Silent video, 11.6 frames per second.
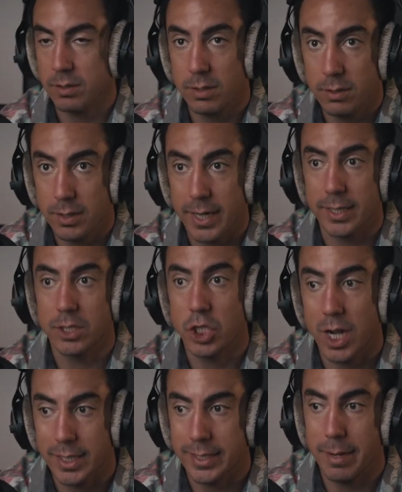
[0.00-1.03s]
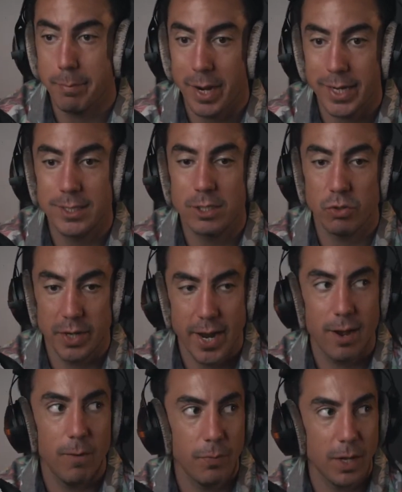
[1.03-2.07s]
taking shots at Biden, so
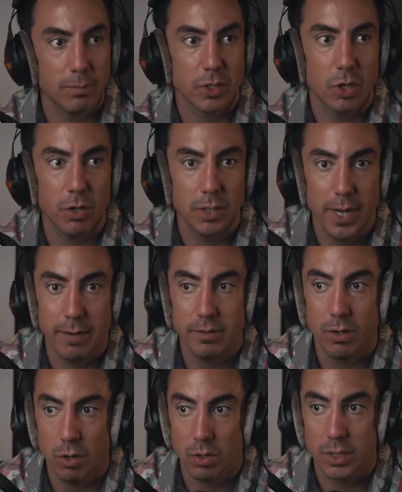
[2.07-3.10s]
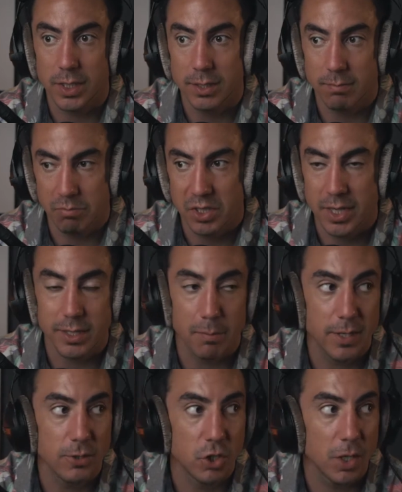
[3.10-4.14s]
now I'm starting to have early set
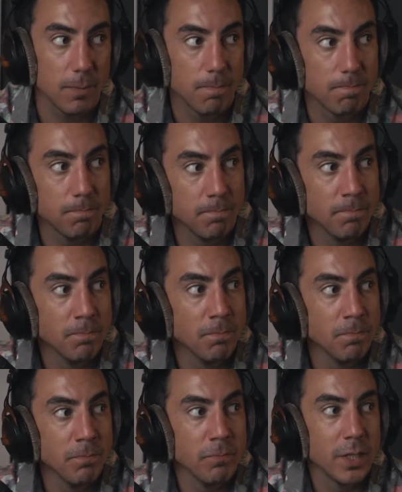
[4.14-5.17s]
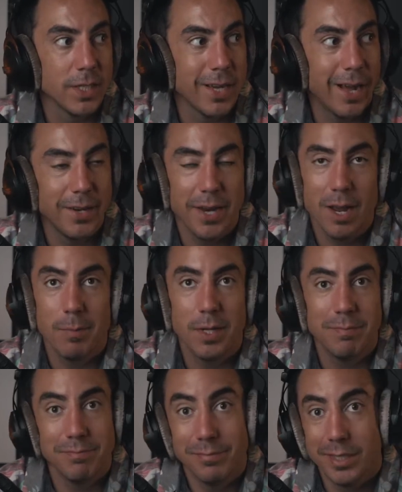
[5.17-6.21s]
dementia. God damn it,
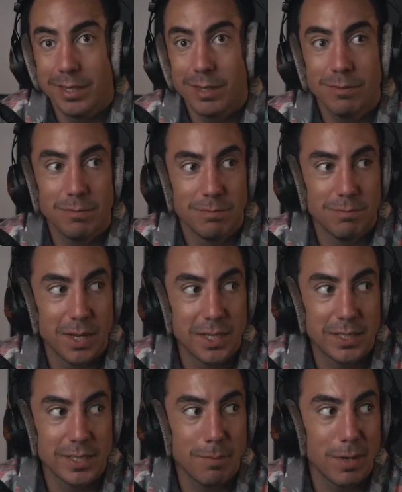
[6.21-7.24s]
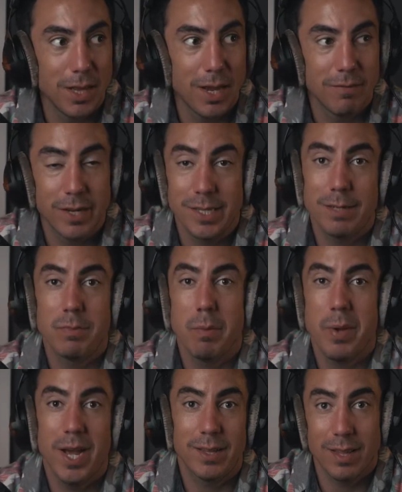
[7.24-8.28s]
I accept my life. I accept the
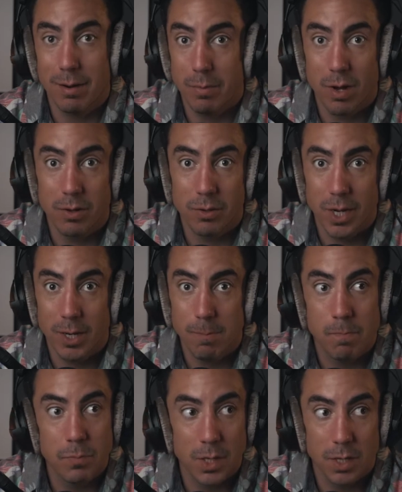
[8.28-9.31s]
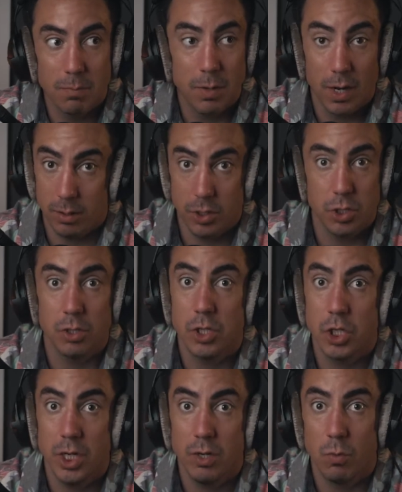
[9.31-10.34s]
path that I'm on, okay? But I'll sure as
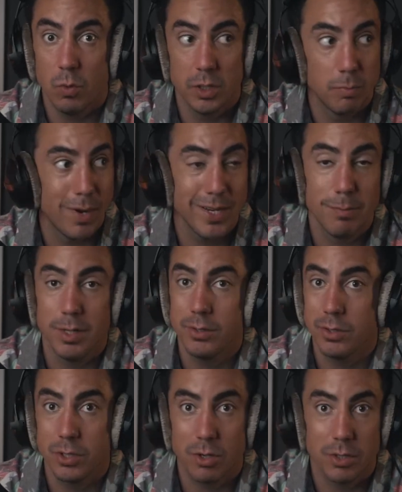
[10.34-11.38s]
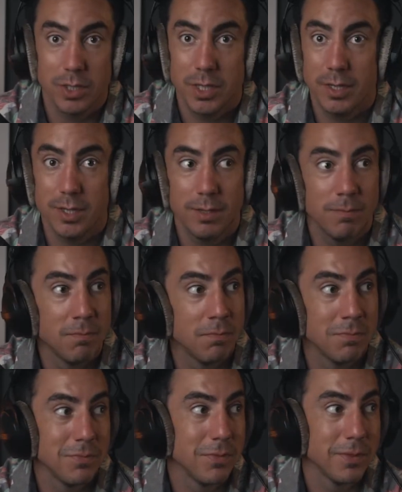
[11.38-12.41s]
shit, once my dementia starts setting in,
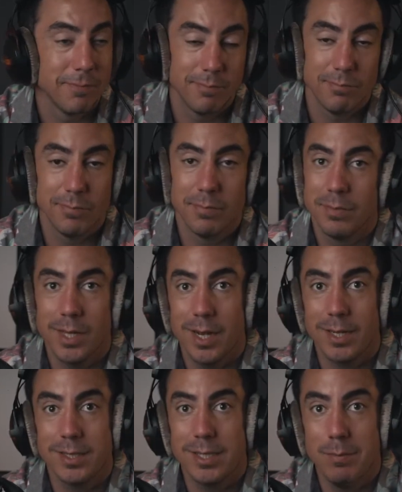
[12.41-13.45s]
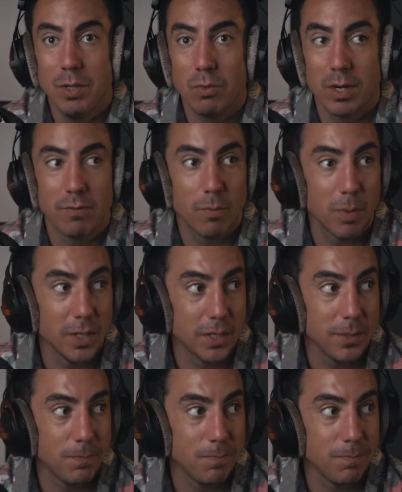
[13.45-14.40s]
not going to see me running for president.